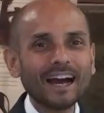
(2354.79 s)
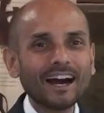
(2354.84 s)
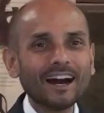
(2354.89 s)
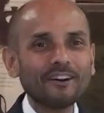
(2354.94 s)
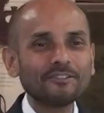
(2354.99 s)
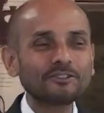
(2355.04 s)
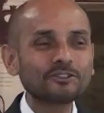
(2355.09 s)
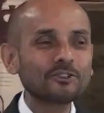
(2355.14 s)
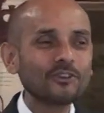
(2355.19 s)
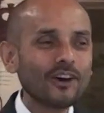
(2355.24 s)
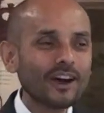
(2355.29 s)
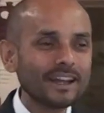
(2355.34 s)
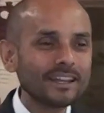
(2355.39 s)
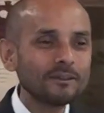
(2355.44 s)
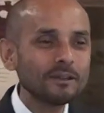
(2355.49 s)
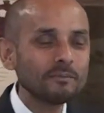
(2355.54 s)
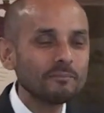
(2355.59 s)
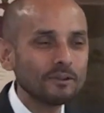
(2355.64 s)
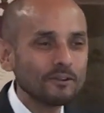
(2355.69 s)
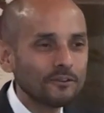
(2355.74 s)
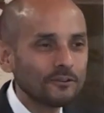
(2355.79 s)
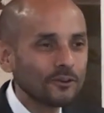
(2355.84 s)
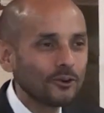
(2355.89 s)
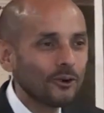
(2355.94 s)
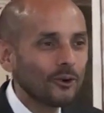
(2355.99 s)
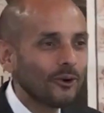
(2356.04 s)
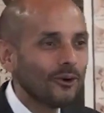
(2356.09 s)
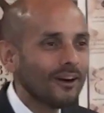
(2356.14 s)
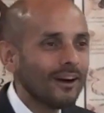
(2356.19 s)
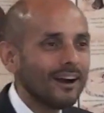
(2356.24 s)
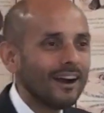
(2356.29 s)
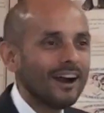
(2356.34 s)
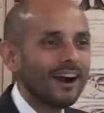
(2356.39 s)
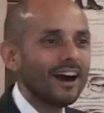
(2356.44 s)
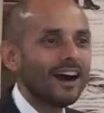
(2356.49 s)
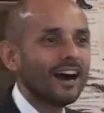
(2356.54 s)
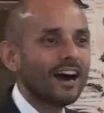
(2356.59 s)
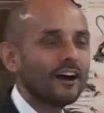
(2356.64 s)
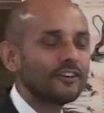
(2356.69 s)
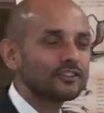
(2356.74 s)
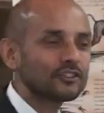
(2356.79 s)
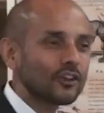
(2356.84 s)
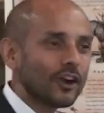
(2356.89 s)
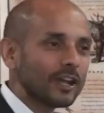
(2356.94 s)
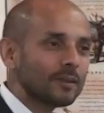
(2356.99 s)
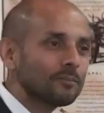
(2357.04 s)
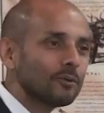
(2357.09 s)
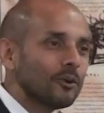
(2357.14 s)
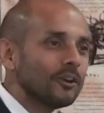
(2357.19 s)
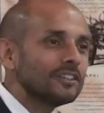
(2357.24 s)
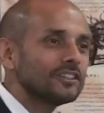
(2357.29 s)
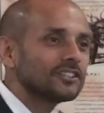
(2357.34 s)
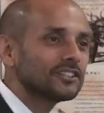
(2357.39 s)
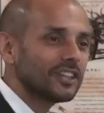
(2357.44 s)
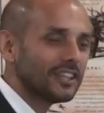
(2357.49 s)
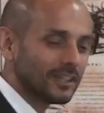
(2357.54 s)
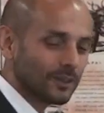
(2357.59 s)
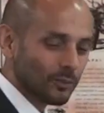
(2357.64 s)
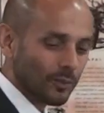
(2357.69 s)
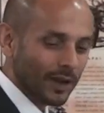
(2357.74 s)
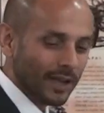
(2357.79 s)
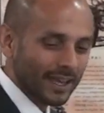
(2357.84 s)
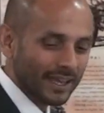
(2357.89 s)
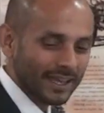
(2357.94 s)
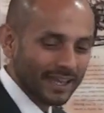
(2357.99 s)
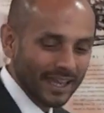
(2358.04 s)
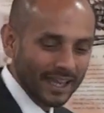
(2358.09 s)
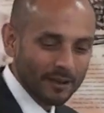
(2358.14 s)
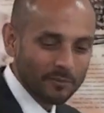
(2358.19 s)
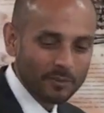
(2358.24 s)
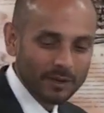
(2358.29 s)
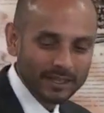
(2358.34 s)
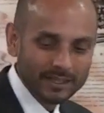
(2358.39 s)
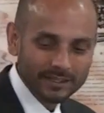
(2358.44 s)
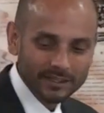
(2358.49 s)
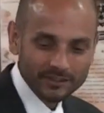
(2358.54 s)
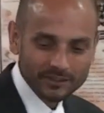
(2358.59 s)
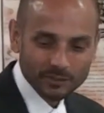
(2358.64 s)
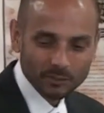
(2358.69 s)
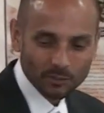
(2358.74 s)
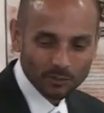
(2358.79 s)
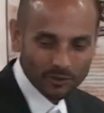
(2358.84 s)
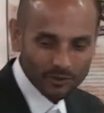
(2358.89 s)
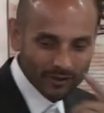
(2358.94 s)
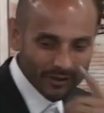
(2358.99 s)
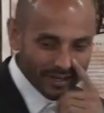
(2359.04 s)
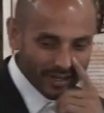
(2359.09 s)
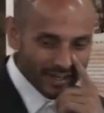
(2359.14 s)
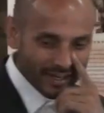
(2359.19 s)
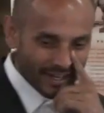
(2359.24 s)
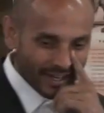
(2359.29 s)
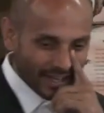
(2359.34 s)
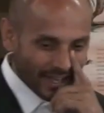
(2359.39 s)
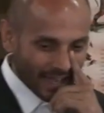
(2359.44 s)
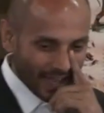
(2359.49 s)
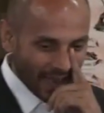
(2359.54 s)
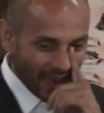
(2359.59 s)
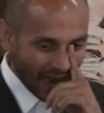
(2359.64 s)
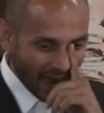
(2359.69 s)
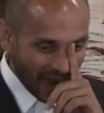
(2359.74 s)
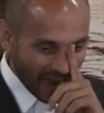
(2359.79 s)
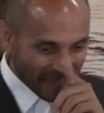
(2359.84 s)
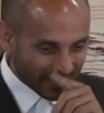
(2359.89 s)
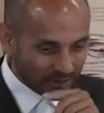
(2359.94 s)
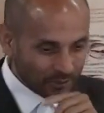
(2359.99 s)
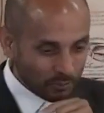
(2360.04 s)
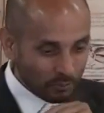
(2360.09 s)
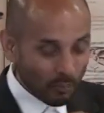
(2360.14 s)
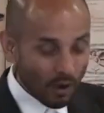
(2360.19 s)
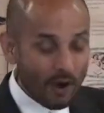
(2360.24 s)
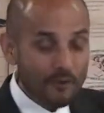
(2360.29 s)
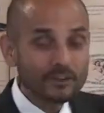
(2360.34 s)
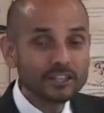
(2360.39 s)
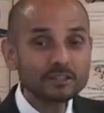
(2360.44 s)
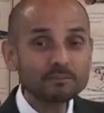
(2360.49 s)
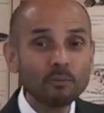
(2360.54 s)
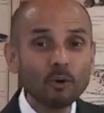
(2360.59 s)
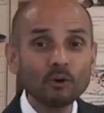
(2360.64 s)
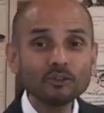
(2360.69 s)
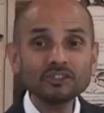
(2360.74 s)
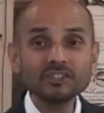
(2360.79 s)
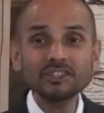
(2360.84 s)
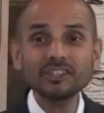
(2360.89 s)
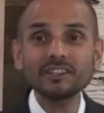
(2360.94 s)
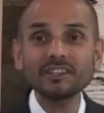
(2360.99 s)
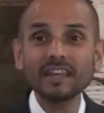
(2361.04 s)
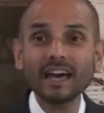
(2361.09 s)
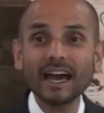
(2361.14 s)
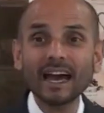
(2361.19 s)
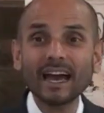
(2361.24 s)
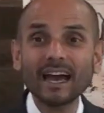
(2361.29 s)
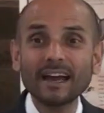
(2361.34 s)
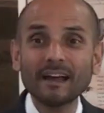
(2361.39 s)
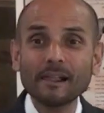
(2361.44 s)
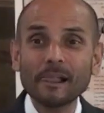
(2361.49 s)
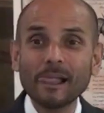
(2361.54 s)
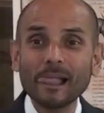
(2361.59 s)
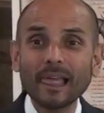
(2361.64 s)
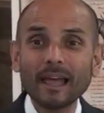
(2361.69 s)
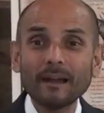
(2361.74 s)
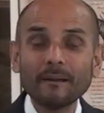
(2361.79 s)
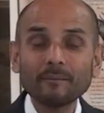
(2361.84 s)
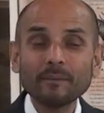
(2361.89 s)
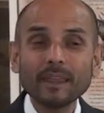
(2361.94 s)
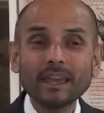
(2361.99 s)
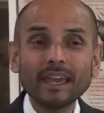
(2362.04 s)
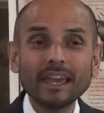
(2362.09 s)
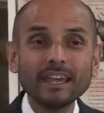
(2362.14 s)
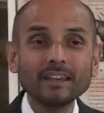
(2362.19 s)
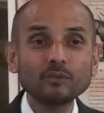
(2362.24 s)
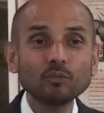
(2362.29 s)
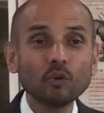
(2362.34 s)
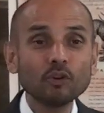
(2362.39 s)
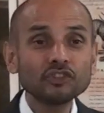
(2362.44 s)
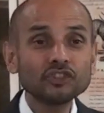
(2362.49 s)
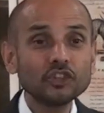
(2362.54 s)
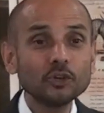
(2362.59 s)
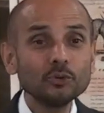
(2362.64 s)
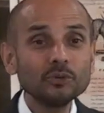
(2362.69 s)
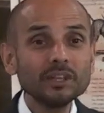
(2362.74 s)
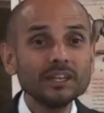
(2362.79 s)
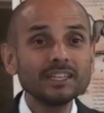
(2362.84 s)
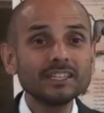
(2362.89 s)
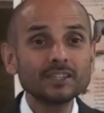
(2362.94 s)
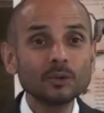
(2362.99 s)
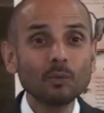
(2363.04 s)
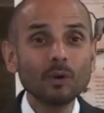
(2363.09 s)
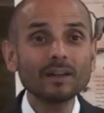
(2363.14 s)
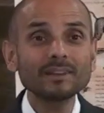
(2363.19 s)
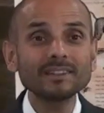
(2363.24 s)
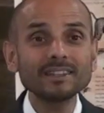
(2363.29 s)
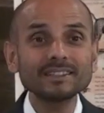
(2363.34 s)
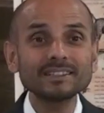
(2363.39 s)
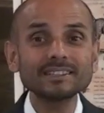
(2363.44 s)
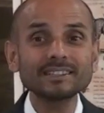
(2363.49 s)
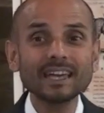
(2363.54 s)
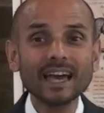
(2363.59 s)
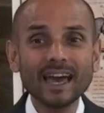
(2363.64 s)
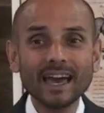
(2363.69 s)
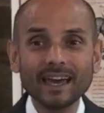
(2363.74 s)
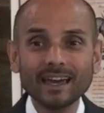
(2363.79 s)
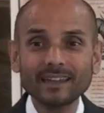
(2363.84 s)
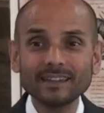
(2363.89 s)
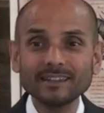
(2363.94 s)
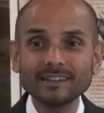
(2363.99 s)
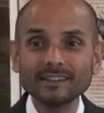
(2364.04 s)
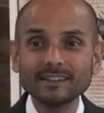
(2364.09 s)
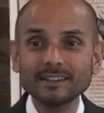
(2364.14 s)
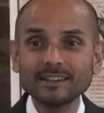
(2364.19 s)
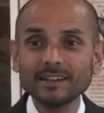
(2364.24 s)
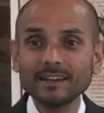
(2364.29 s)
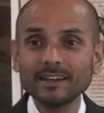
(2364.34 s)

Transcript: I've tried it before. I've tried putting sin away, but it doesn't work. And my response to that is, what you need to understand